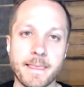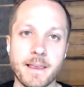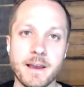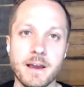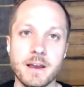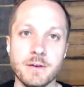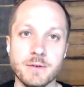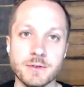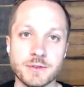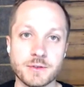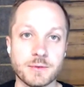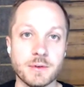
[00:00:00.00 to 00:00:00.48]

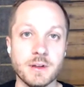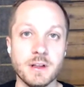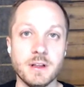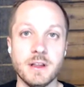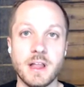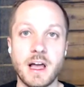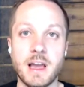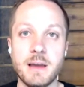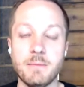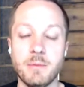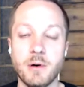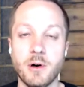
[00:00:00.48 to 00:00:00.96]
And it was a real
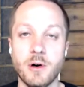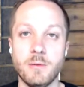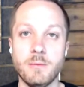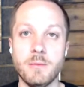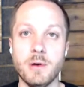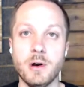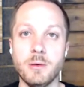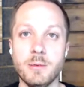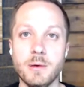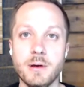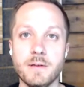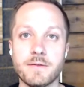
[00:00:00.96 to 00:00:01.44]
light bulb
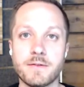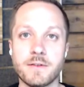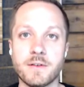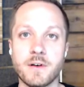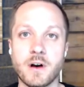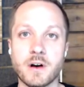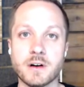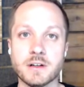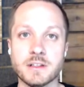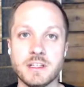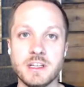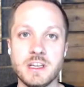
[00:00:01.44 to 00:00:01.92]
moment for
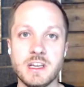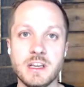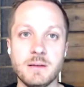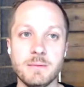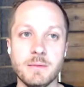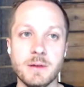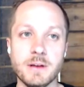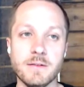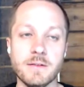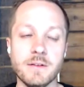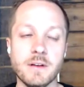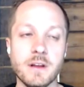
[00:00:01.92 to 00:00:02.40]
our
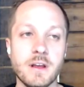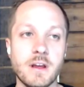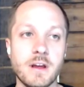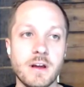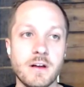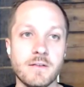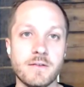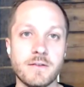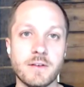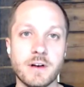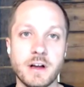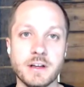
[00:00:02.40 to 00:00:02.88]
team and
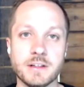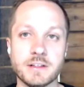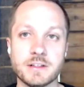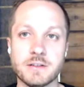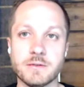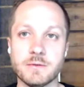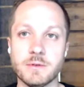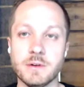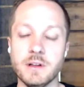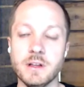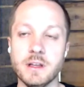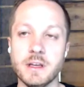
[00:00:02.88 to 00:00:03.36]
for us
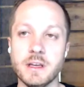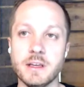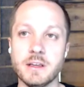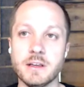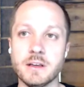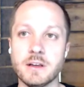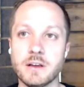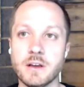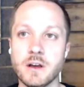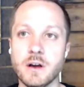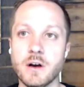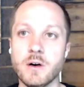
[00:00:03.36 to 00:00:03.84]
to really
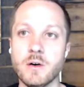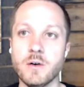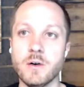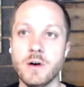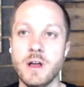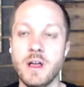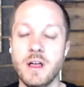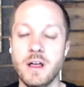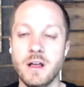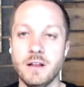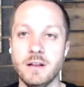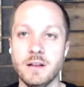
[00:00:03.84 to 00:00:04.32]
go,